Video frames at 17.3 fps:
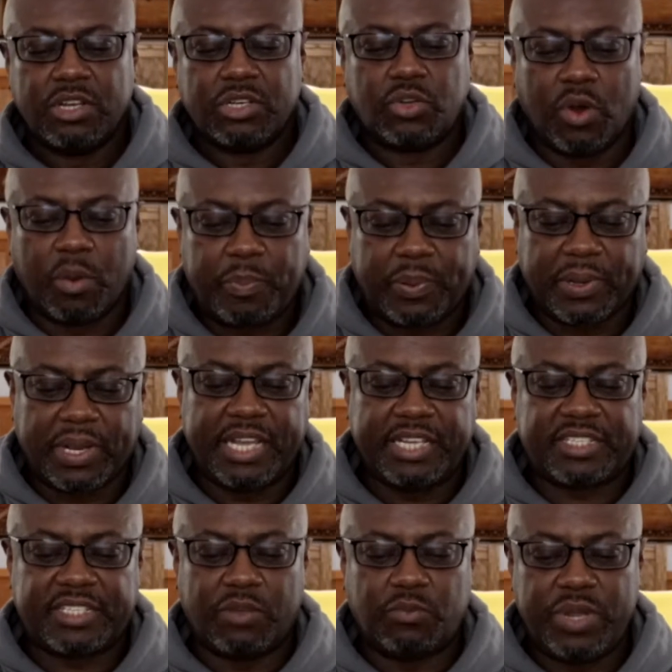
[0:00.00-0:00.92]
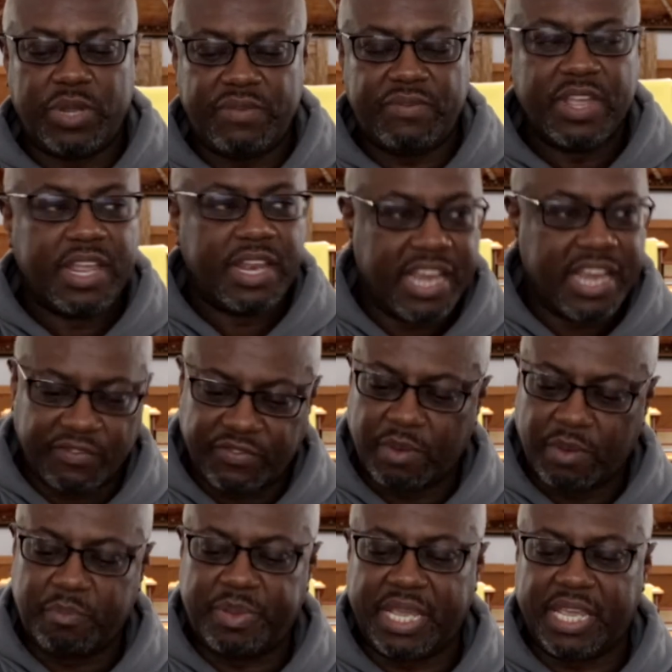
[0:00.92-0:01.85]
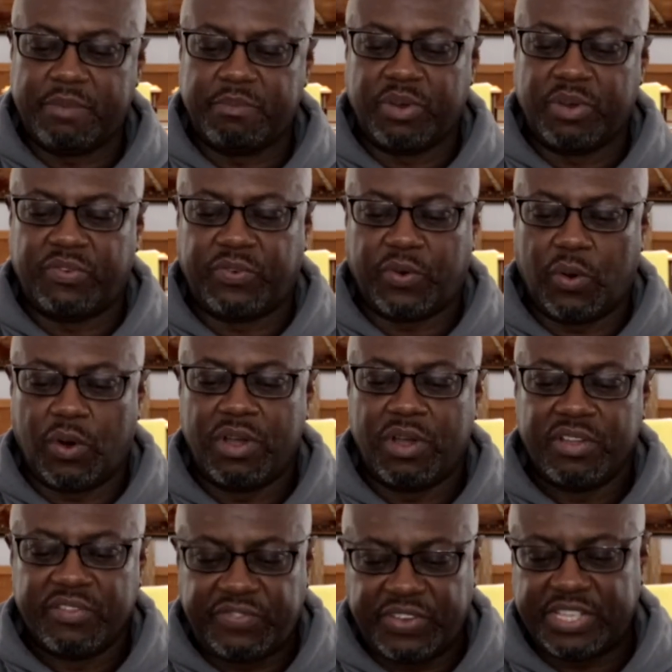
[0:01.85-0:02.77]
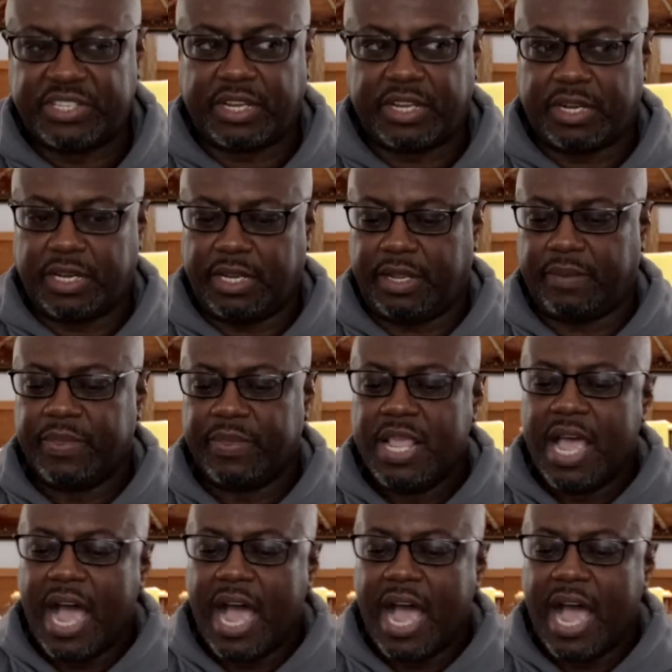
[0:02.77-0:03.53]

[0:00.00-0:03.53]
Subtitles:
to a place that we've never been before physically?